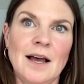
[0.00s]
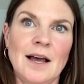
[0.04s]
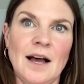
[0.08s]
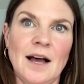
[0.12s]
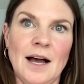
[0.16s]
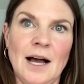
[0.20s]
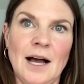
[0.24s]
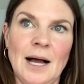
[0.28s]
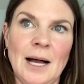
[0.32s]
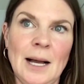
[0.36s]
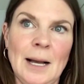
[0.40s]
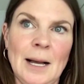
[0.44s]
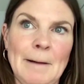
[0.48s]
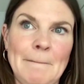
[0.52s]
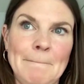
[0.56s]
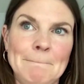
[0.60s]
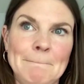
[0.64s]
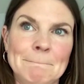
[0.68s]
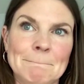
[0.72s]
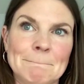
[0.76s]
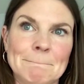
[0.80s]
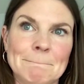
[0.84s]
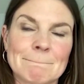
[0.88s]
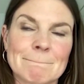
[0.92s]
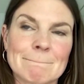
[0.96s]

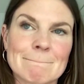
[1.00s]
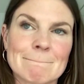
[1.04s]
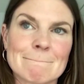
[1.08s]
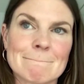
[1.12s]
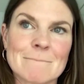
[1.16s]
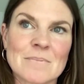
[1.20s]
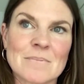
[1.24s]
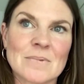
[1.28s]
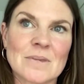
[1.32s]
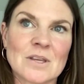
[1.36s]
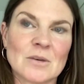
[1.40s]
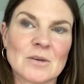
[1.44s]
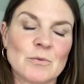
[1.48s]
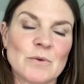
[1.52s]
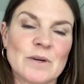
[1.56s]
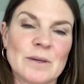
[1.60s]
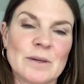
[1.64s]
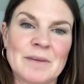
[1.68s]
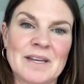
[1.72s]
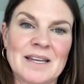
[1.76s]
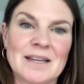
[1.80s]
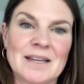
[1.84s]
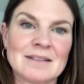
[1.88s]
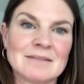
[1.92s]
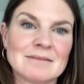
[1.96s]
um,
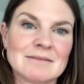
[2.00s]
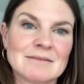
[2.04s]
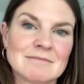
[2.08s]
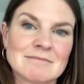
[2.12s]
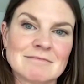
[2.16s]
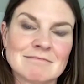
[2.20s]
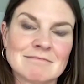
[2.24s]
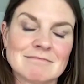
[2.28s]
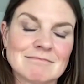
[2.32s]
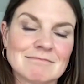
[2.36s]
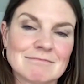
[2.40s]
women